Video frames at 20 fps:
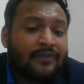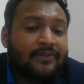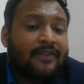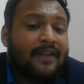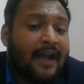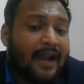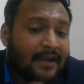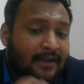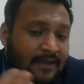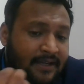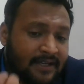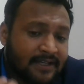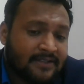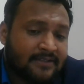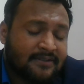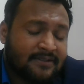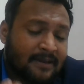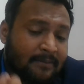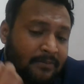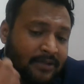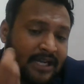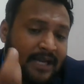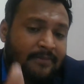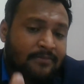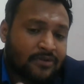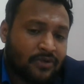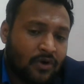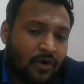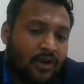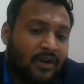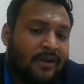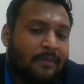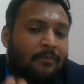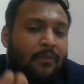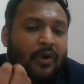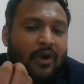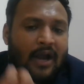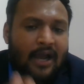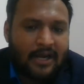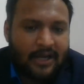That is sometimes called
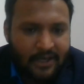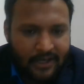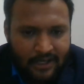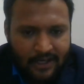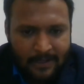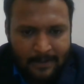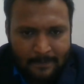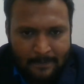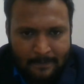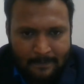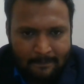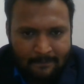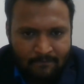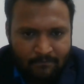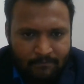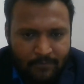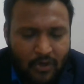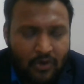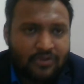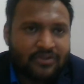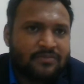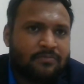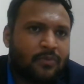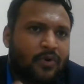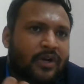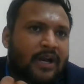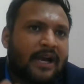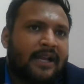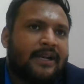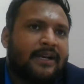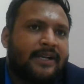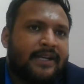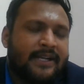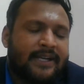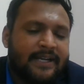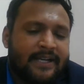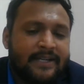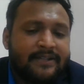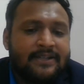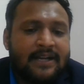morality because
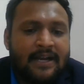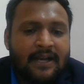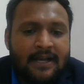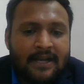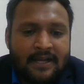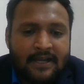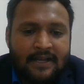morality is